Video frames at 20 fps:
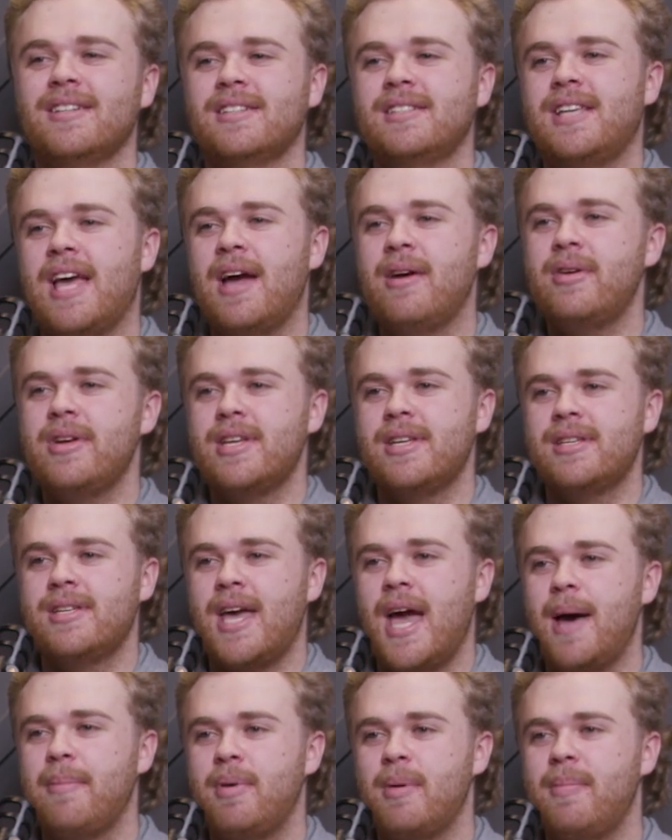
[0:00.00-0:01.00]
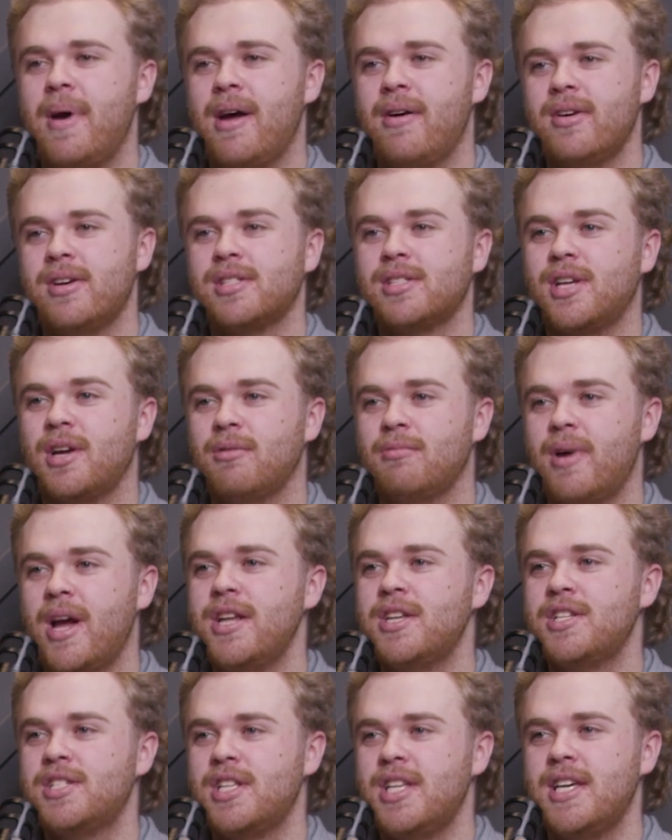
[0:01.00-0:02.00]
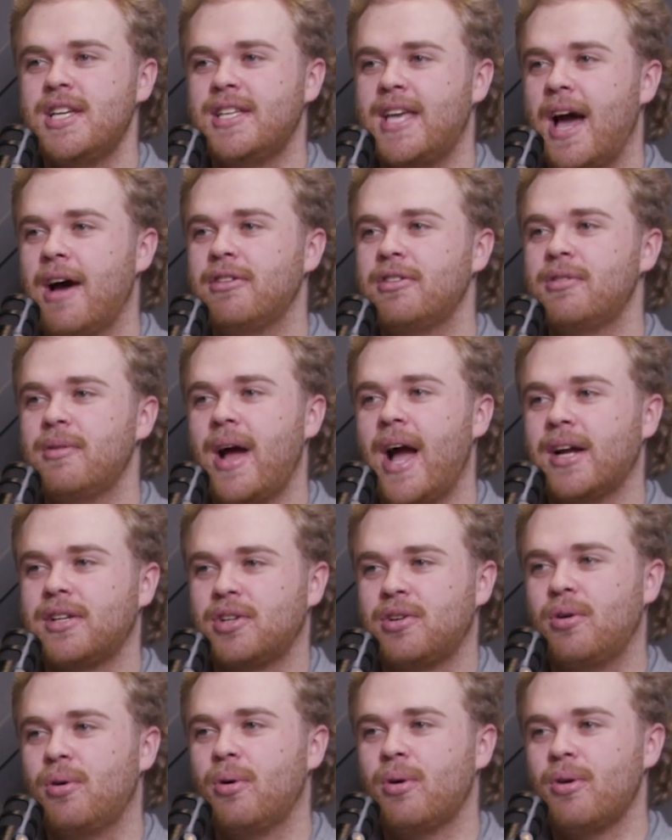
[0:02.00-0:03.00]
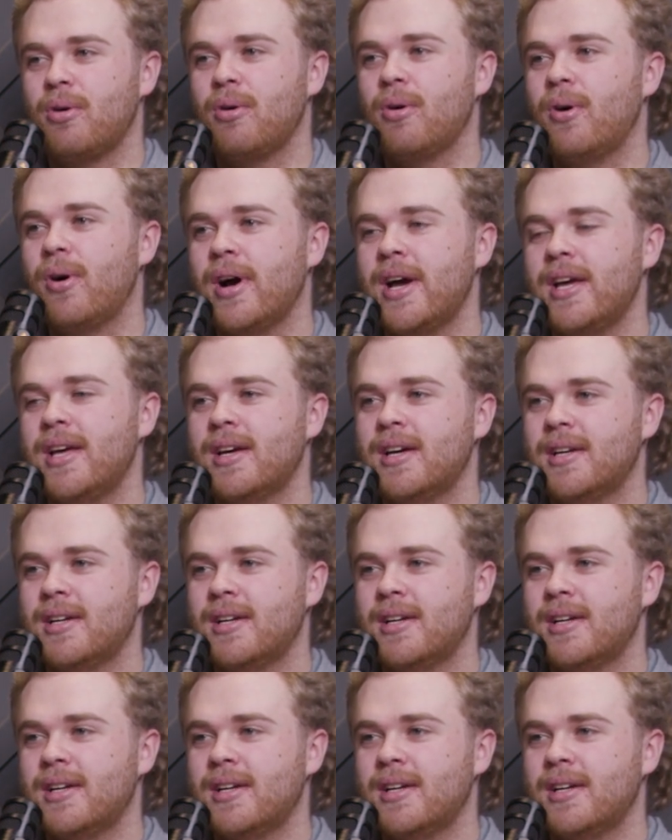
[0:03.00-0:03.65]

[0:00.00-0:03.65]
Carrying capybaras courageously counteract corduroy